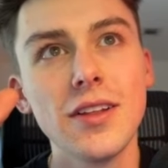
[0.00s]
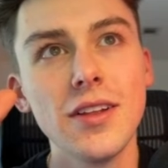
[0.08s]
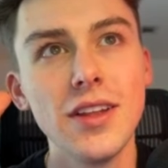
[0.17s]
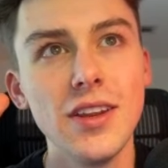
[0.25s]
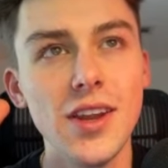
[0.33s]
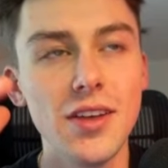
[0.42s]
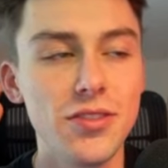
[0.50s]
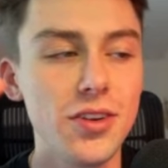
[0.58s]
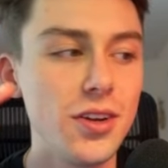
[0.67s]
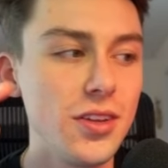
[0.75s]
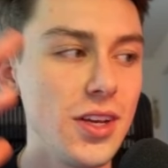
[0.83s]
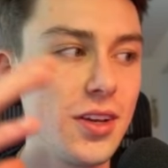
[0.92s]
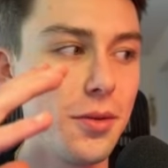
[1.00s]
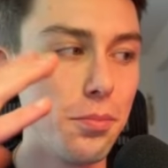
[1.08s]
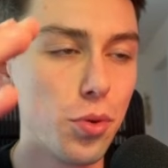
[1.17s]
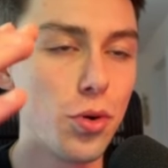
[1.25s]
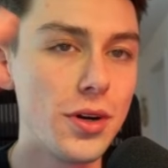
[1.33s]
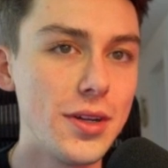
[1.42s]
necessarily
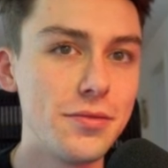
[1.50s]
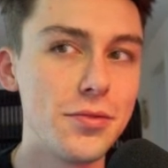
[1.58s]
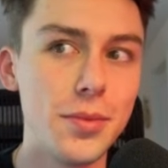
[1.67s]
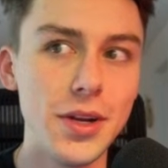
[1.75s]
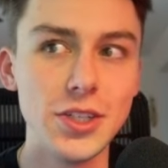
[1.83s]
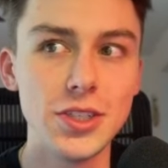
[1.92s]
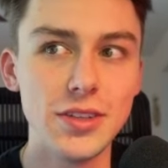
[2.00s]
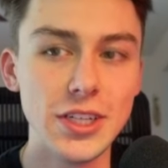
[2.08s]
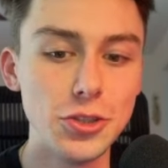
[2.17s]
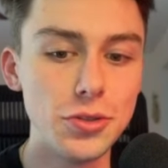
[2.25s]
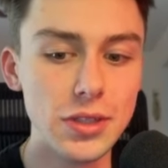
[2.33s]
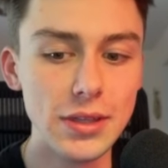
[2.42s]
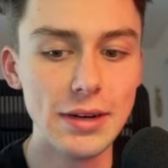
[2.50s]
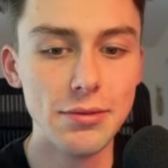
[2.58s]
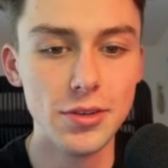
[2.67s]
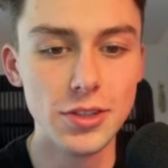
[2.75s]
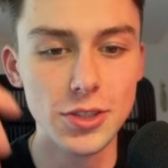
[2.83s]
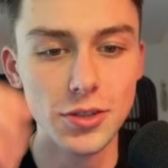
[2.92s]
important information that you can
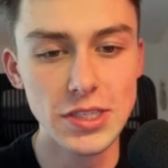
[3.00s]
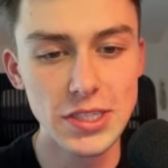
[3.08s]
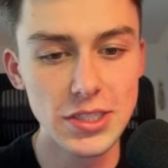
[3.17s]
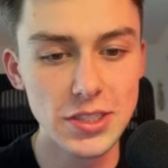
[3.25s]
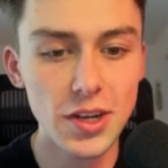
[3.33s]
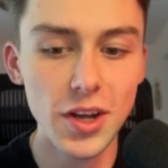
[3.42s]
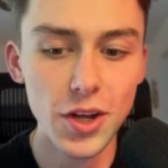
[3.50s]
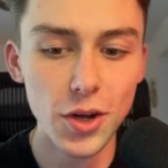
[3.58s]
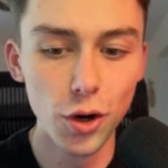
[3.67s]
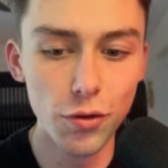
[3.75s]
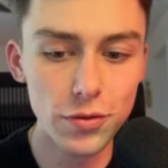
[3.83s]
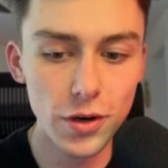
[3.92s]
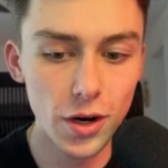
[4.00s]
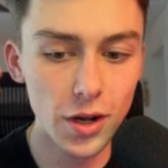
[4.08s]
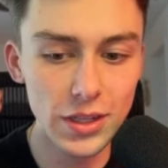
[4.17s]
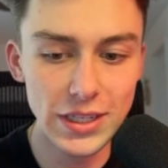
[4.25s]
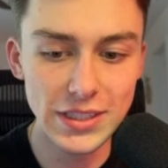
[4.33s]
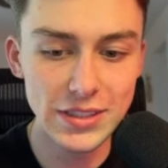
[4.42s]
leverage. So this is overall
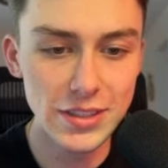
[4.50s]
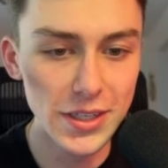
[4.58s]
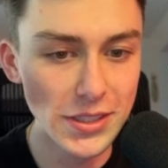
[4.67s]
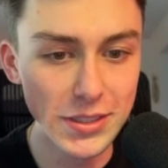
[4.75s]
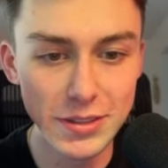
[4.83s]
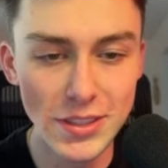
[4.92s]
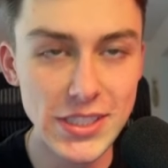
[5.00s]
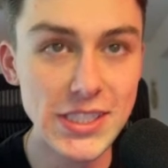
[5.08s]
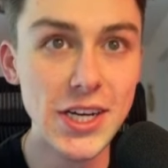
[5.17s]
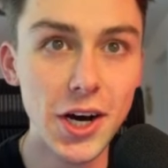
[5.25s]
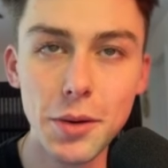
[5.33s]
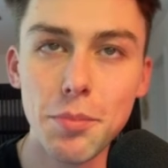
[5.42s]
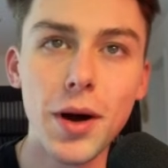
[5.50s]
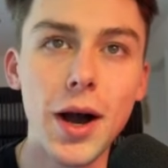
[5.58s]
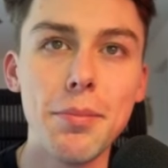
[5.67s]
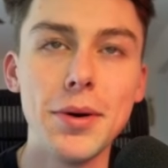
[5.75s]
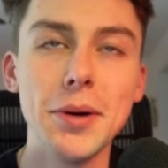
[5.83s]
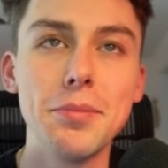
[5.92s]
a dud
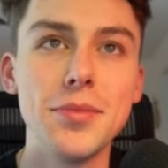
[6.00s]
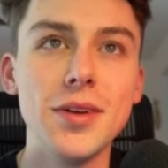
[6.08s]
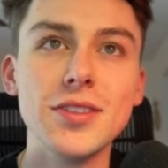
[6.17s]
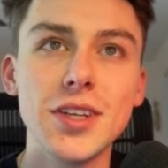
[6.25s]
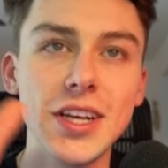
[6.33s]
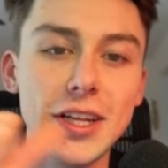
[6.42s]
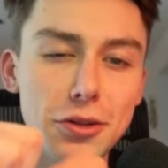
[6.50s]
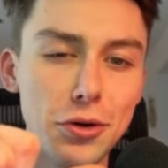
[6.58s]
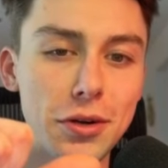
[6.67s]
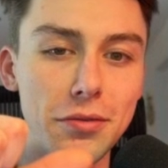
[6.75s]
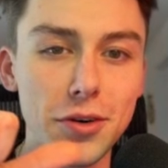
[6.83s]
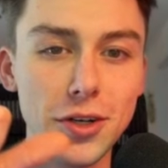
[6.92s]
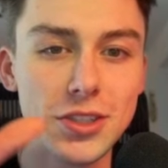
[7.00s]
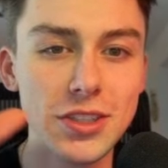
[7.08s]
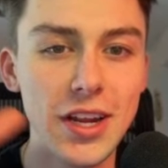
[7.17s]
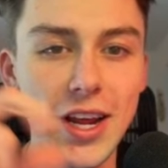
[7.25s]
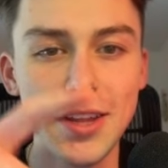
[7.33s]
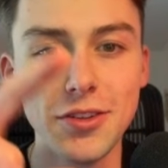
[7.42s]
pop-up. It's going to get low conversion,
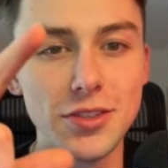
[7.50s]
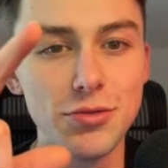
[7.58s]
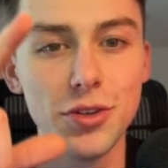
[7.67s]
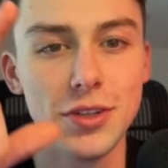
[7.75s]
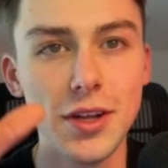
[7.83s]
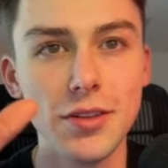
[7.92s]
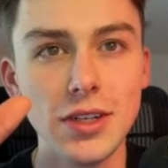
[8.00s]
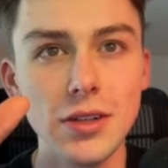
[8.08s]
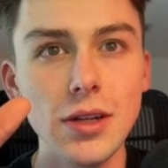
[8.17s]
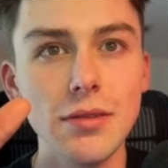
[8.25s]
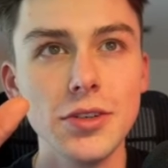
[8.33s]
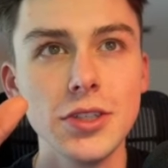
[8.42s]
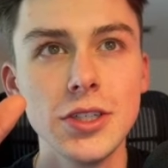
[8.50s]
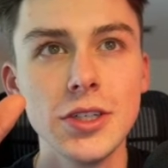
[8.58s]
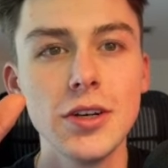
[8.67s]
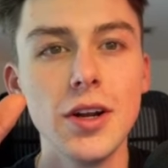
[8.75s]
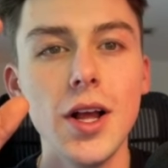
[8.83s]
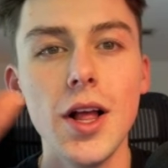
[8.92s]
and there's really nothing to leverage here
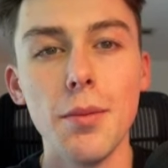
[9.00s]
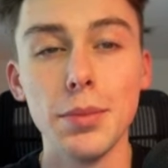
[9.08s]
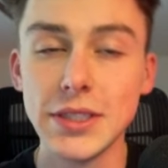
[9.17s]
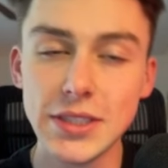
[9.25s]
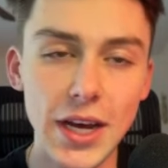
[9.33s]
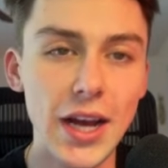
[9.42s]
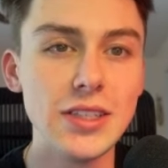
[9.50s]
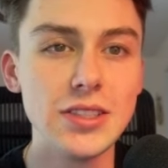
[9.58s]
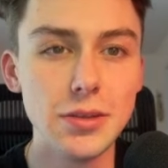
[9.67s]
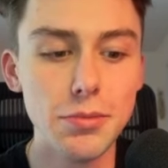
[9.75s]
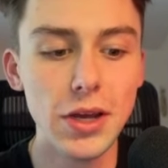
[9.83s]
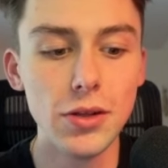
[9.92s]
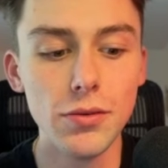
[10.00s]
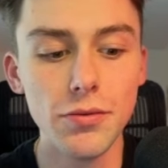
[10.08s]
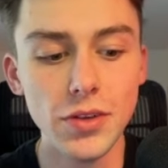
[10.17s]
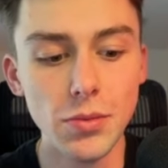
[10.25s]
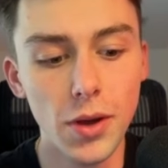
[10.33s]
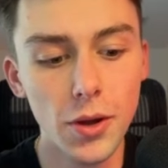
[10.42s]
besides the male and
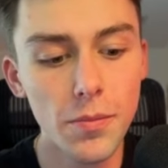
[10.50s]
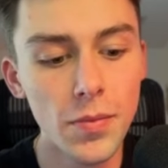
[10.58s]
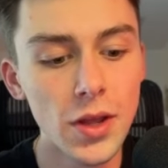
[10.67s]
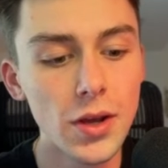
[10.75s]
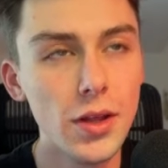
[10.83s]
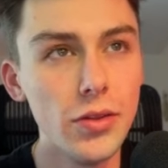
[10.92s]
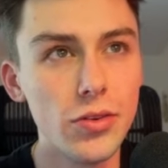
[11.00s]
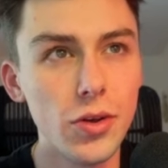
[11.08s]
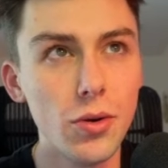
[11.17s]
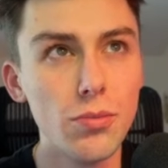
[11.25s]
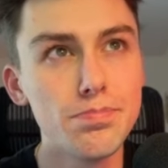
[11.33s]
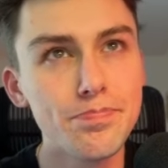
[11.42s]
female. And so